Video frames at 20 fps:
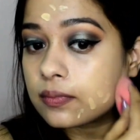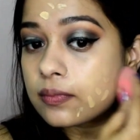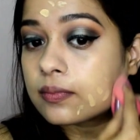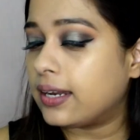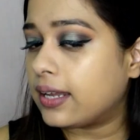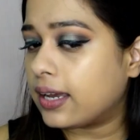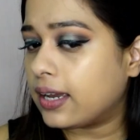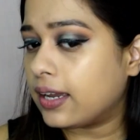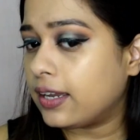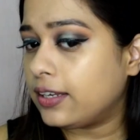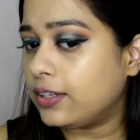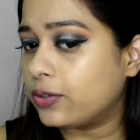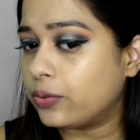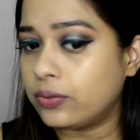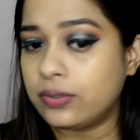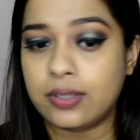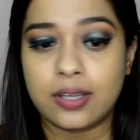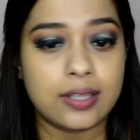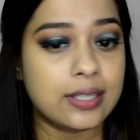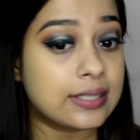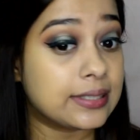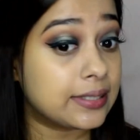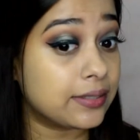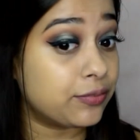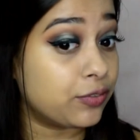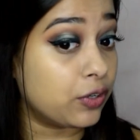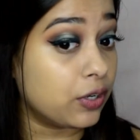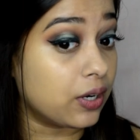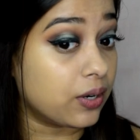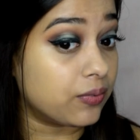I don't think this is a
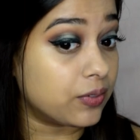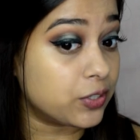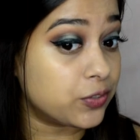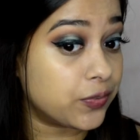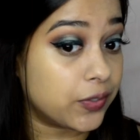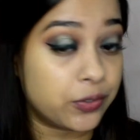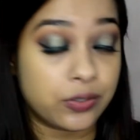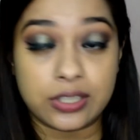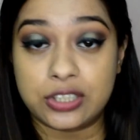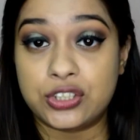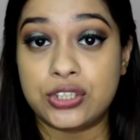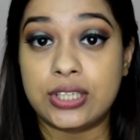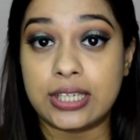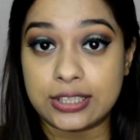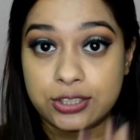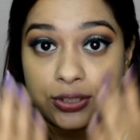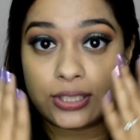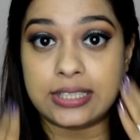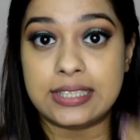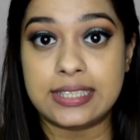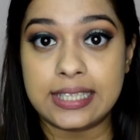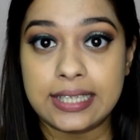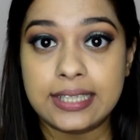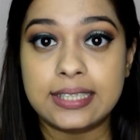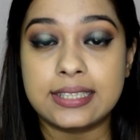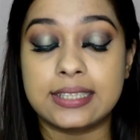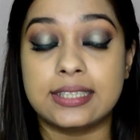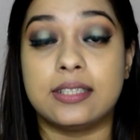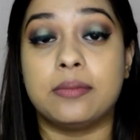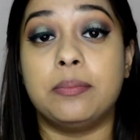full coverage foundation. As you can see,
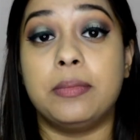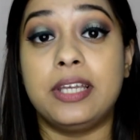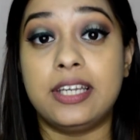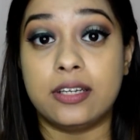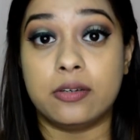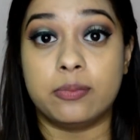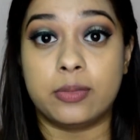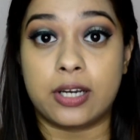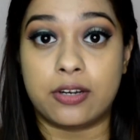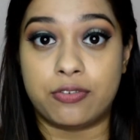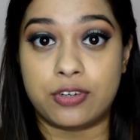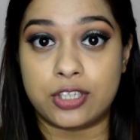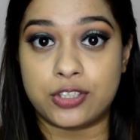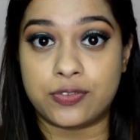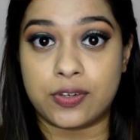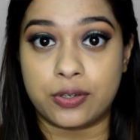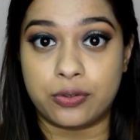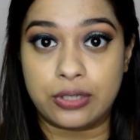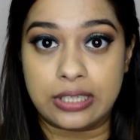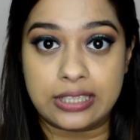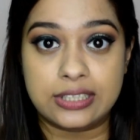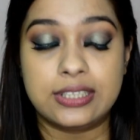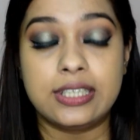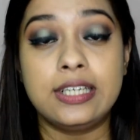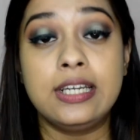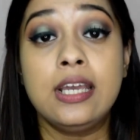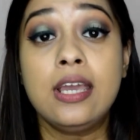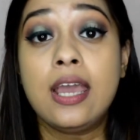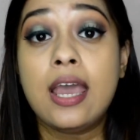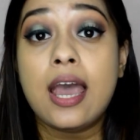this is a medium coverage foundation.
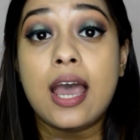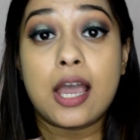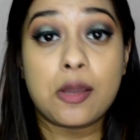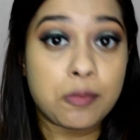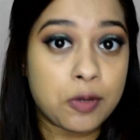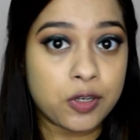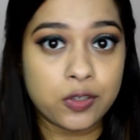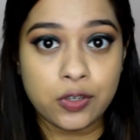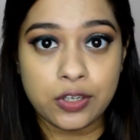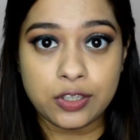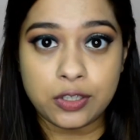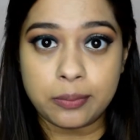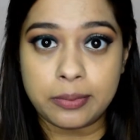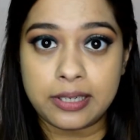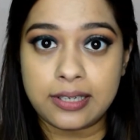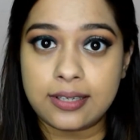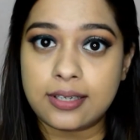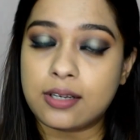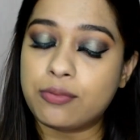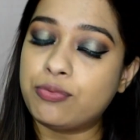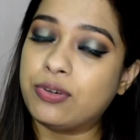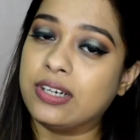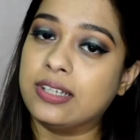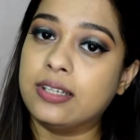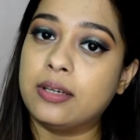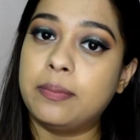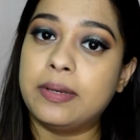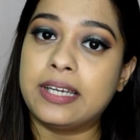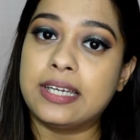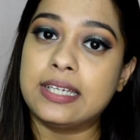I'm not going to build it up further
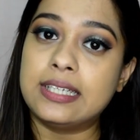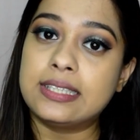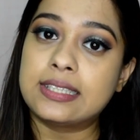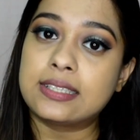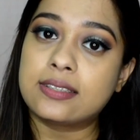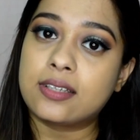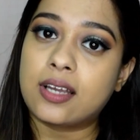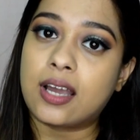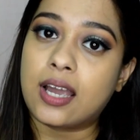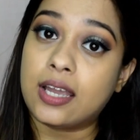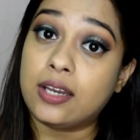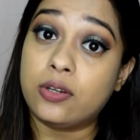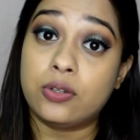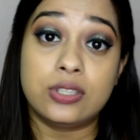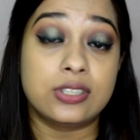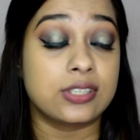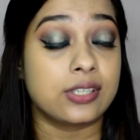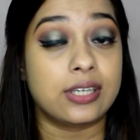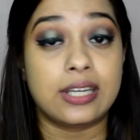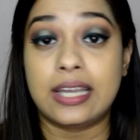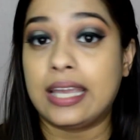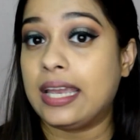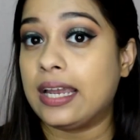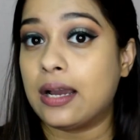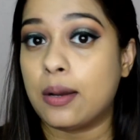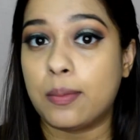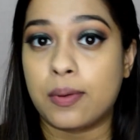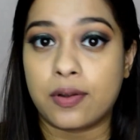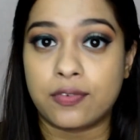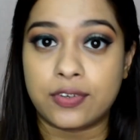because I know it's going to cake
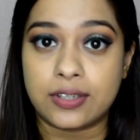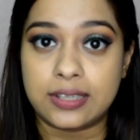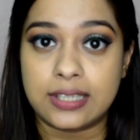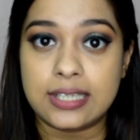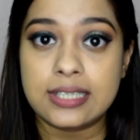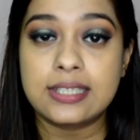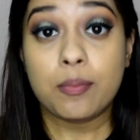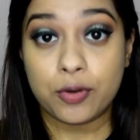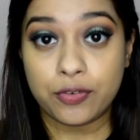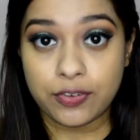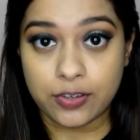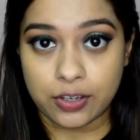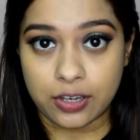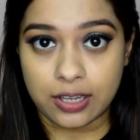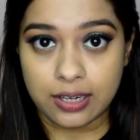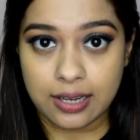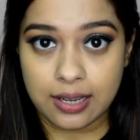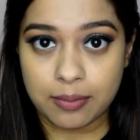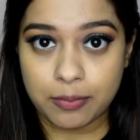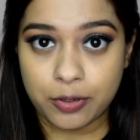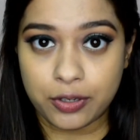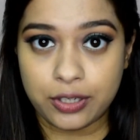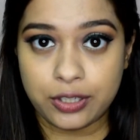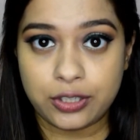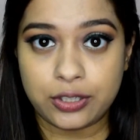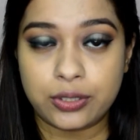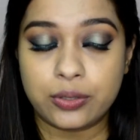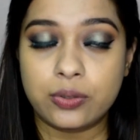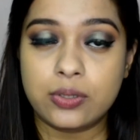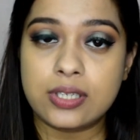up after this. Moving on, I'm going to
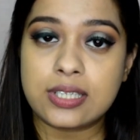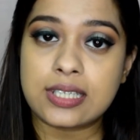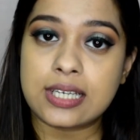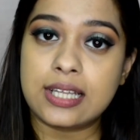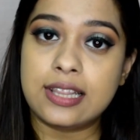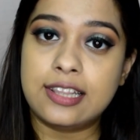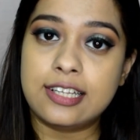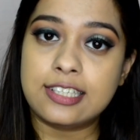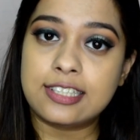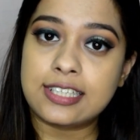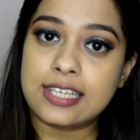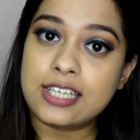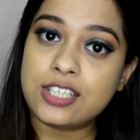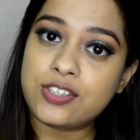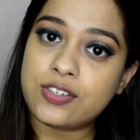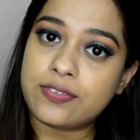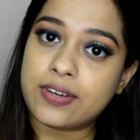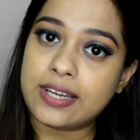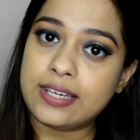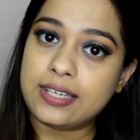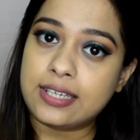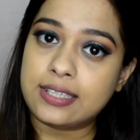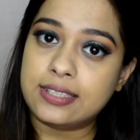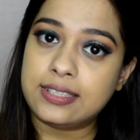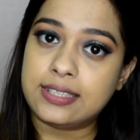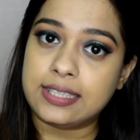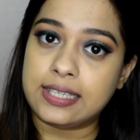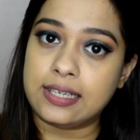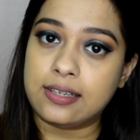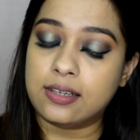use this Age Rewind
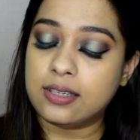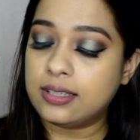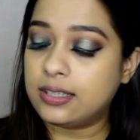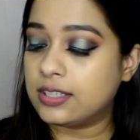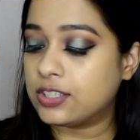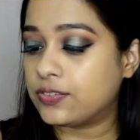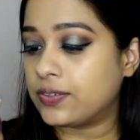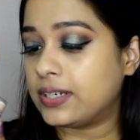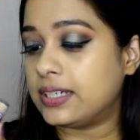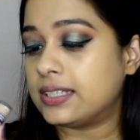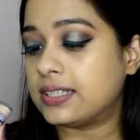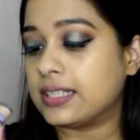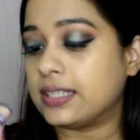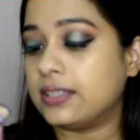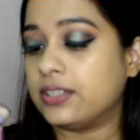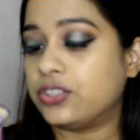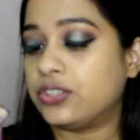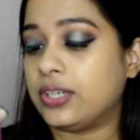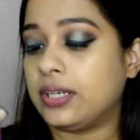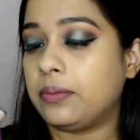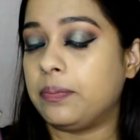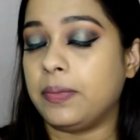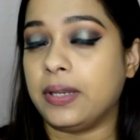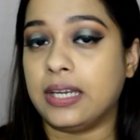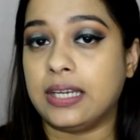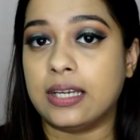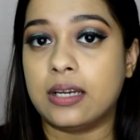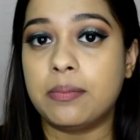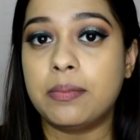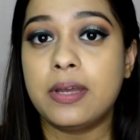concealer. This one is in the shade
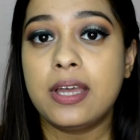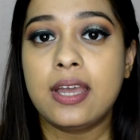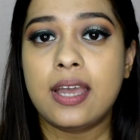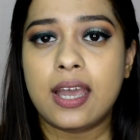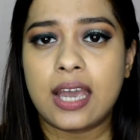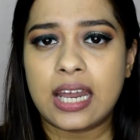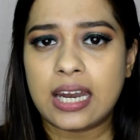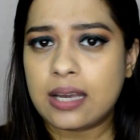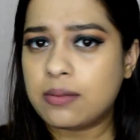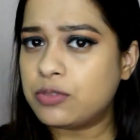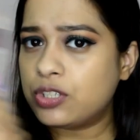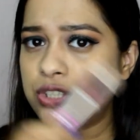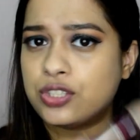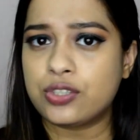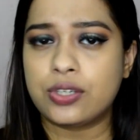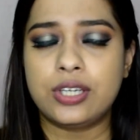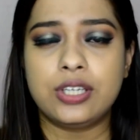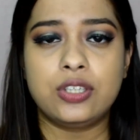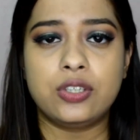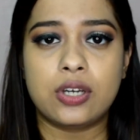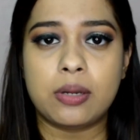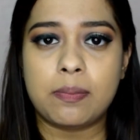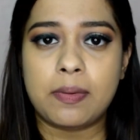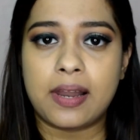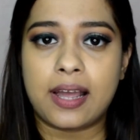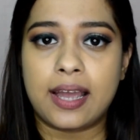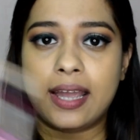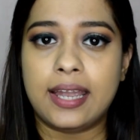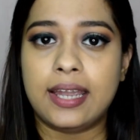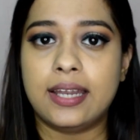medium, and I'm just going to
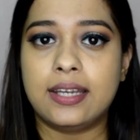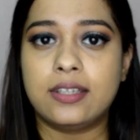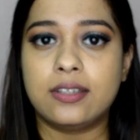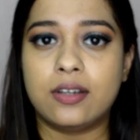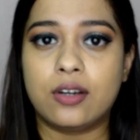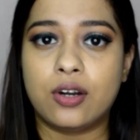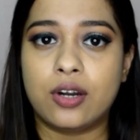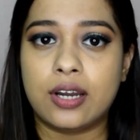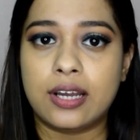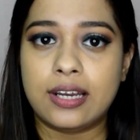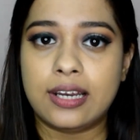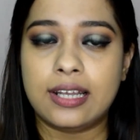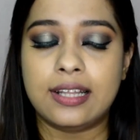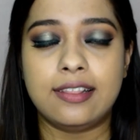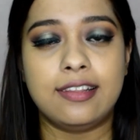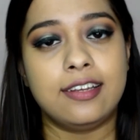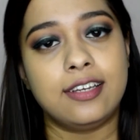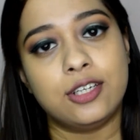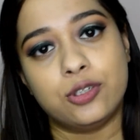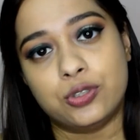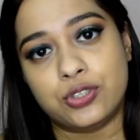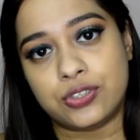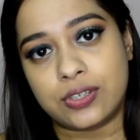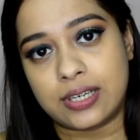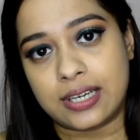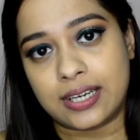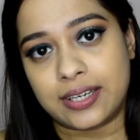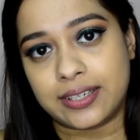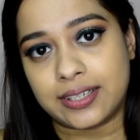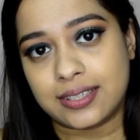apply it on the usual
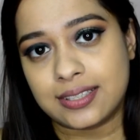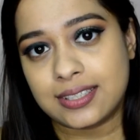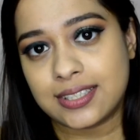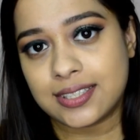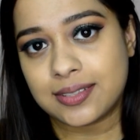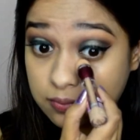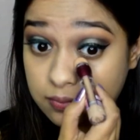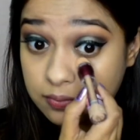areas.